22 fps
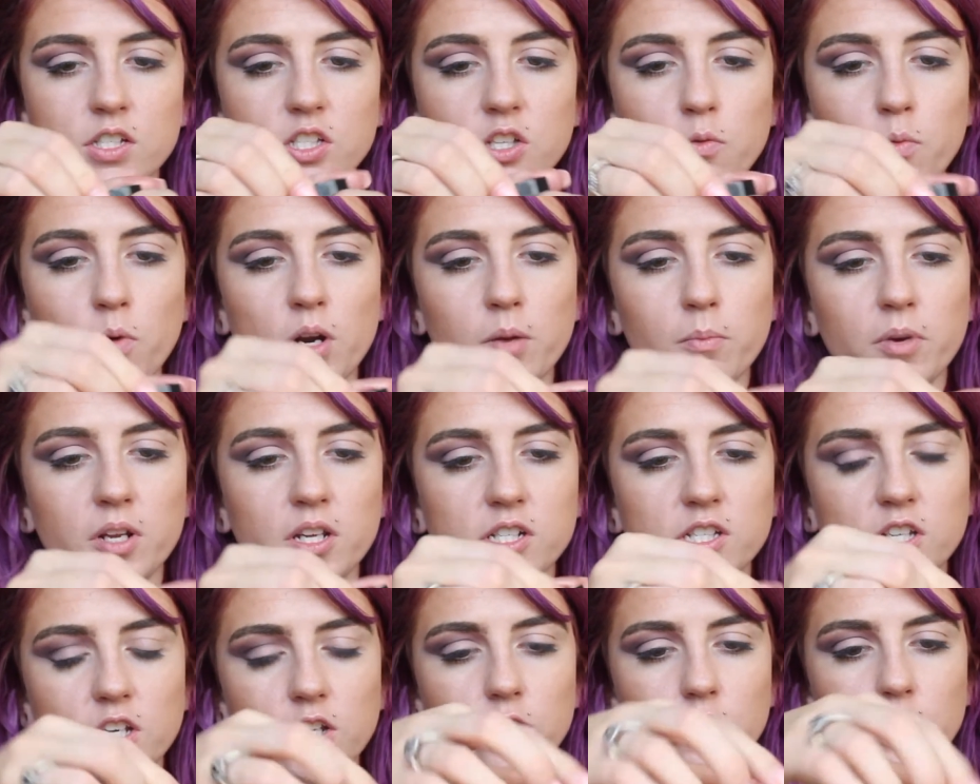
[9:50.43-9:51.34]
So what I'm
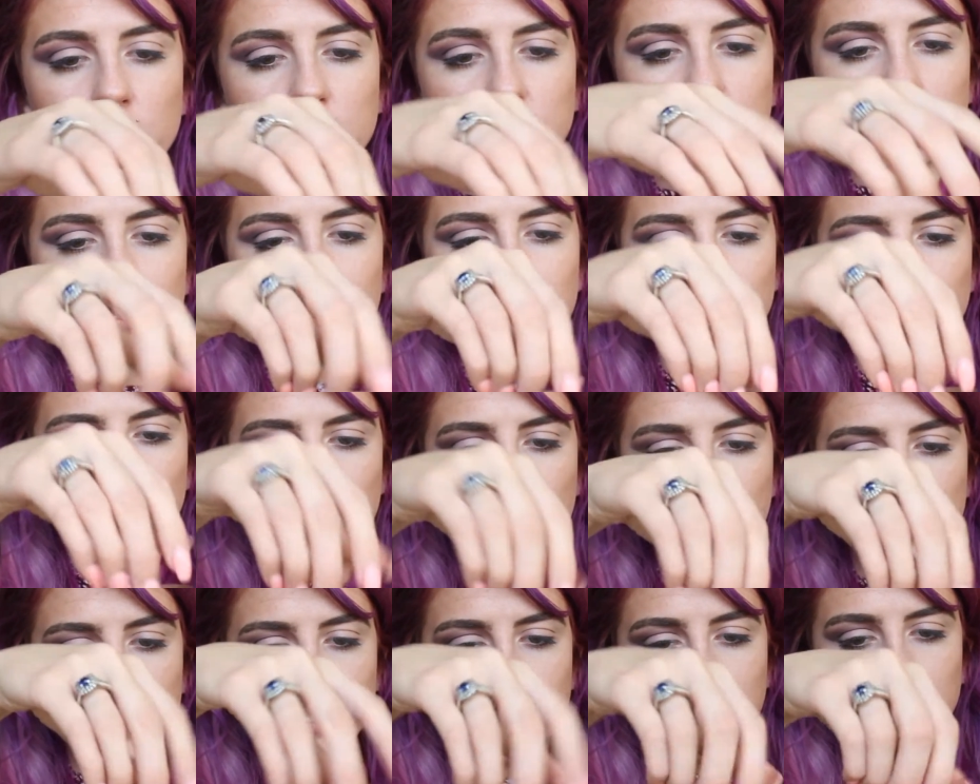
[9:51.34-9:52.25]
going to do is unscrew
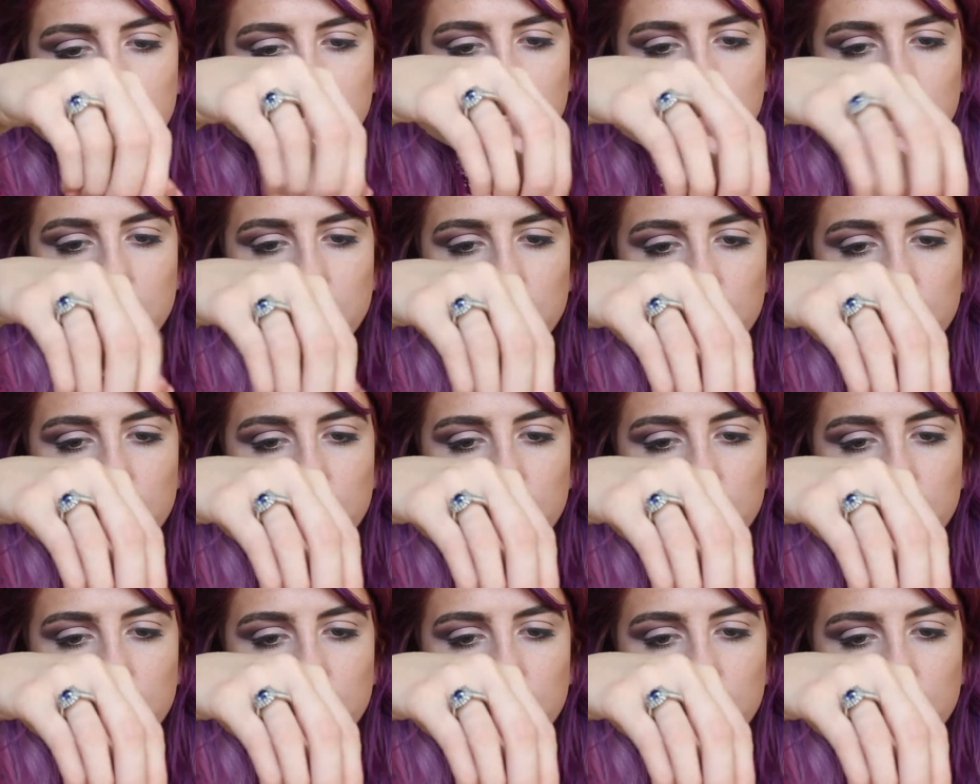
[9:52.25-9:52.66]
this.